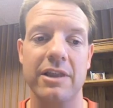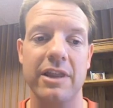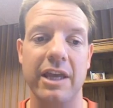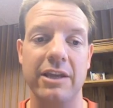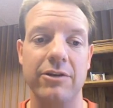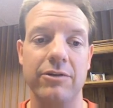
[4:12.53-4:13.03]

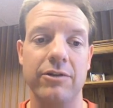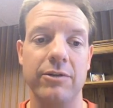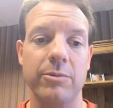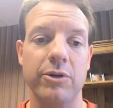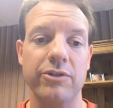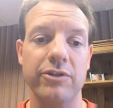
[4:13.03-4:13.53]
Thank you to
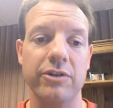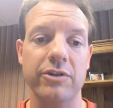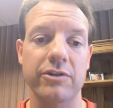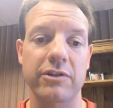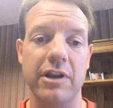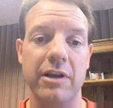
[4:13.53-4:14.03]
the Boys and
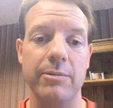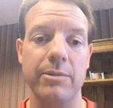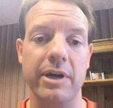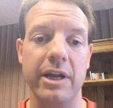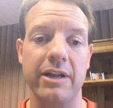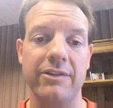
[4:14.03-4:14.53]
Girls Club
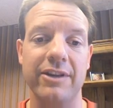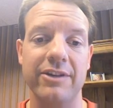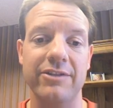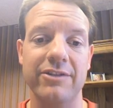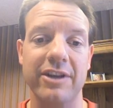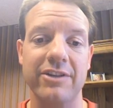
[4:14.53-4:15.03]
and our Texas